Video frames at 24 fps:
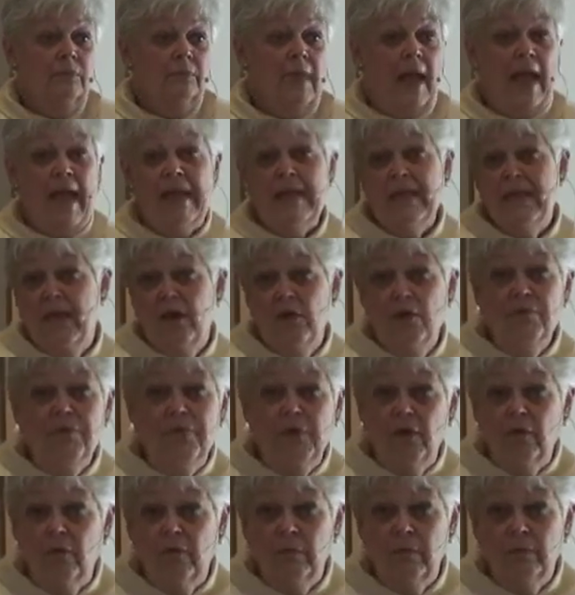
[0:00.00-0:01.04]
I hear
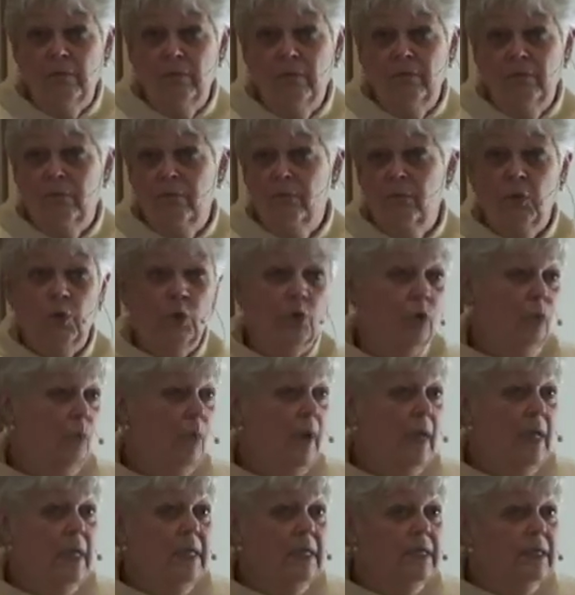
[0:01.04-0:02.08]
they're
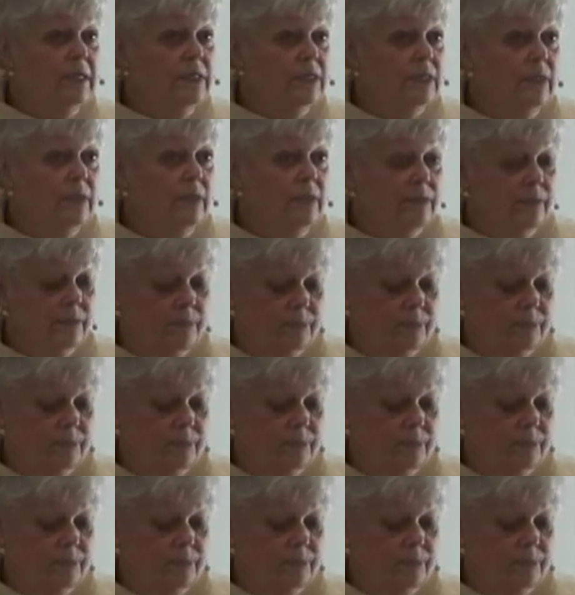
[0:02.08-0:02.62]
great.